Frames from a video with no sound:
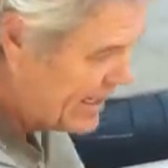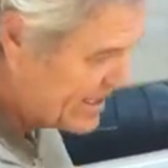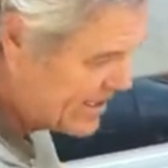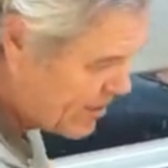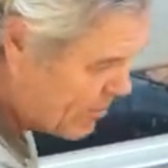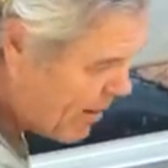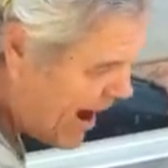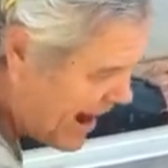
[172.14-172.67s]

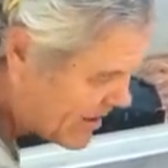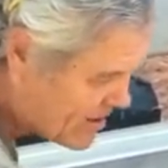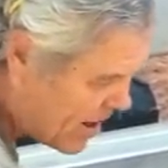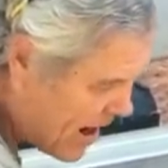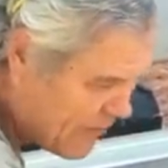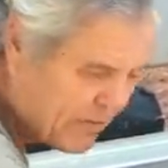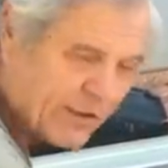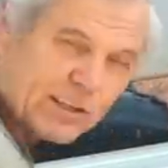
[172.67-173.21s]
is to
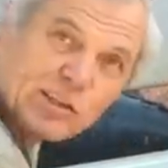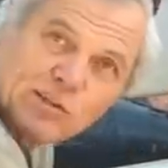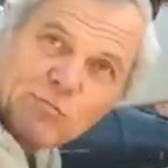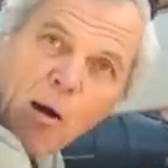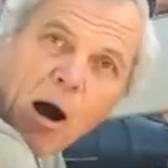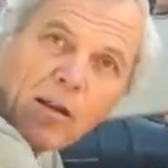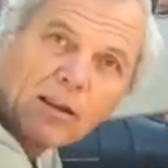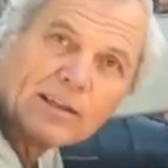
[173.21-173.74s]
box off the
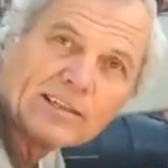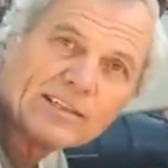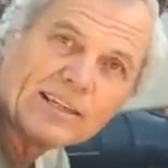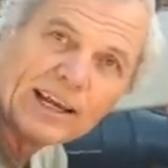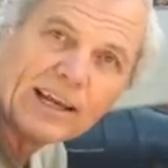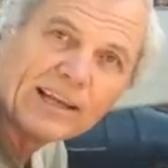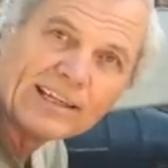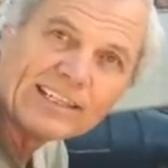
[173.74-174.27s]

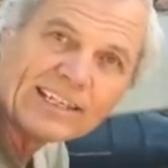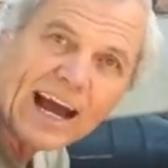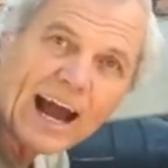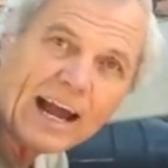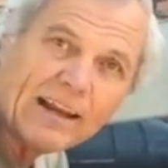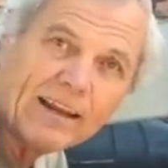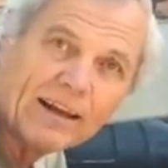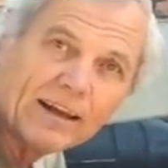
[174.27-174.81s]
smallest
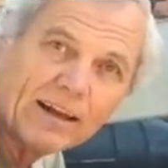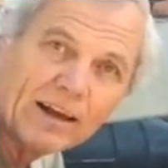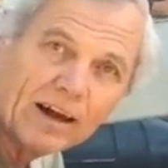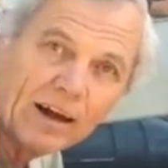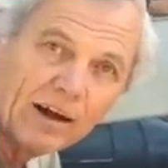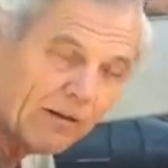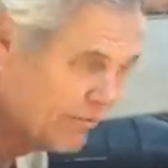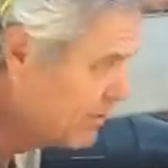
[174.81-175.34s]
side
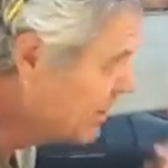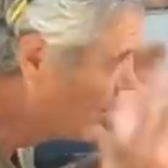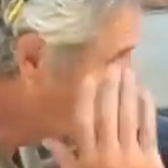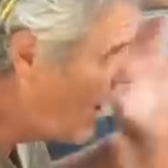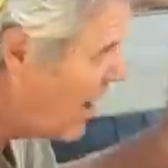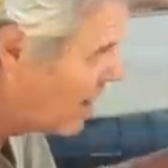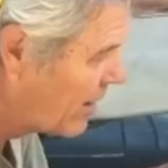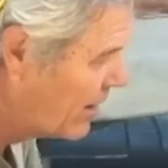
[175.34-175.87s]
of the
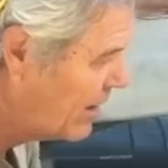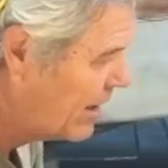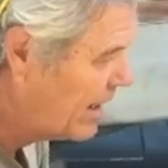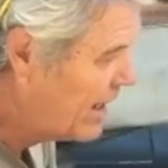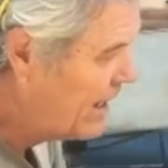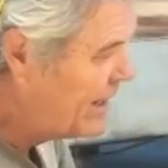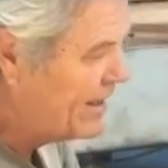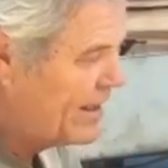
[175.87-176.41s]
log.
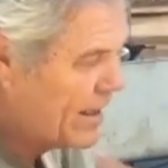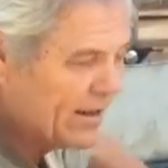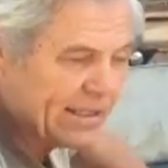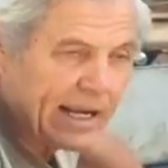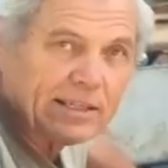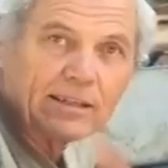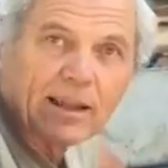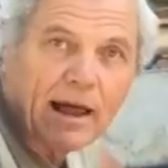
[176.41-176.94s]
The other
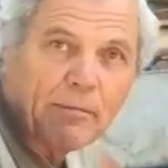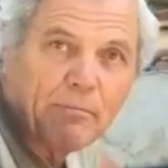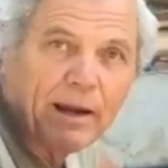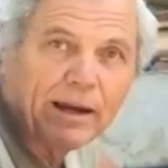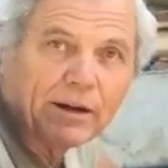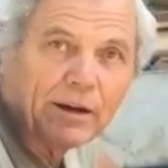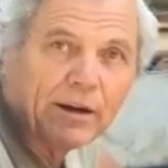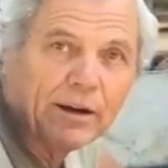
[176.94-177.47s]
side's a lot
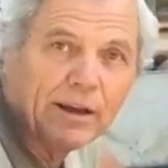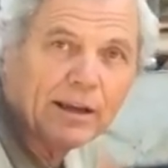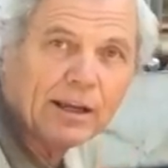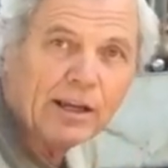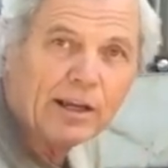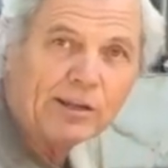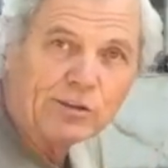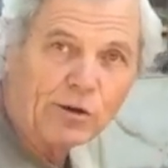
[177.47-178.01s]
bigger,
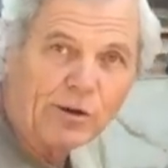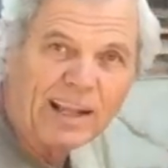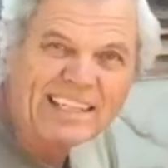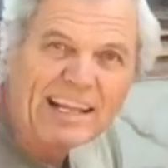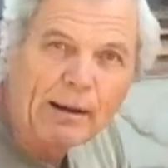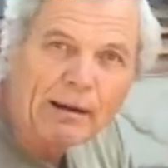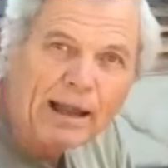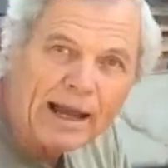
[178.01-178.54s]
so
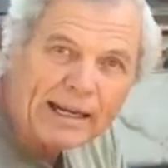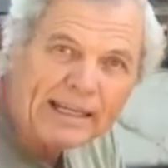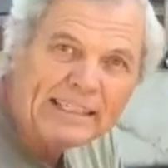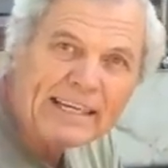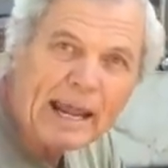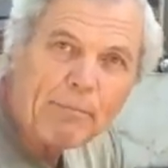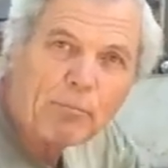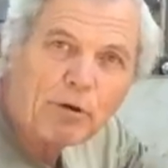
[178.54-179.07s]
unless I'm
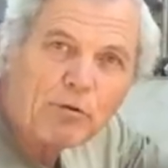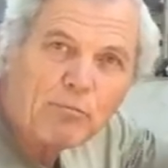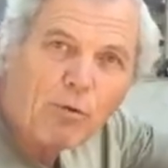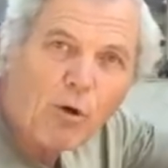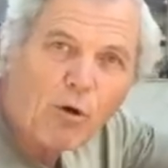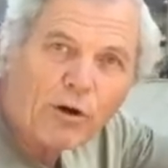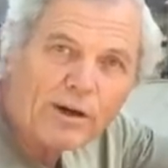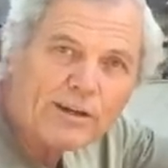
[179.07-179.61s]
cutting tapered
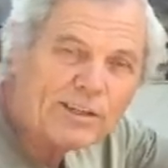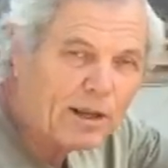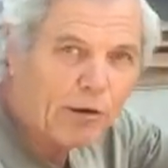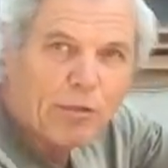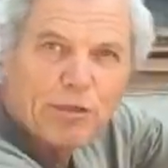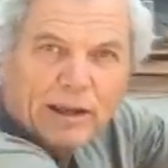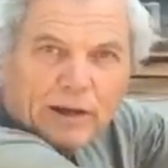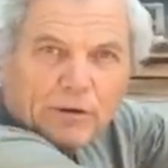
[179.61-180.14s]
boards that
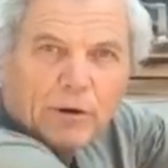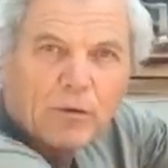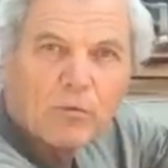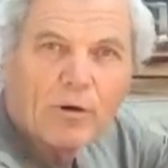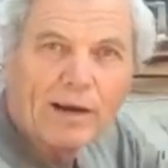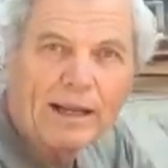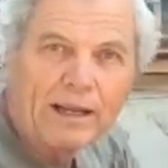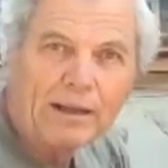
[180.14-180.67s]
are thicker
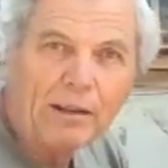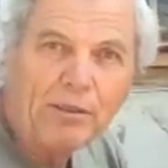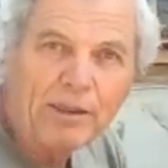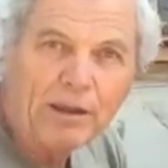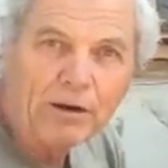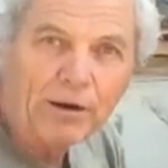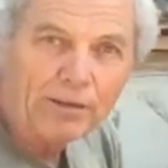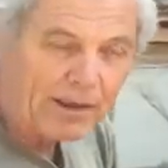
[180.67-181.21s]
on one end and
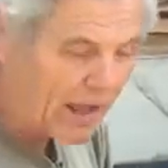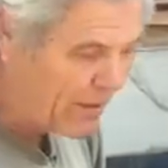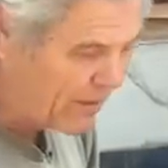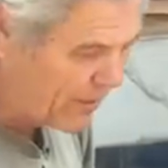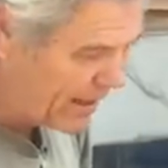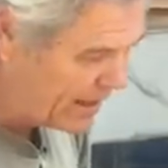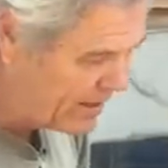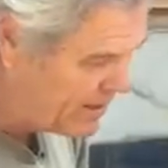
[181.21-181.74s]
thinner on the
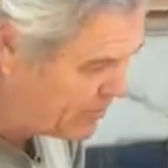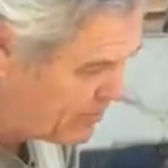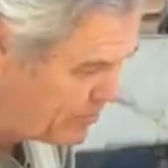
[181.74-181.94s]
other end,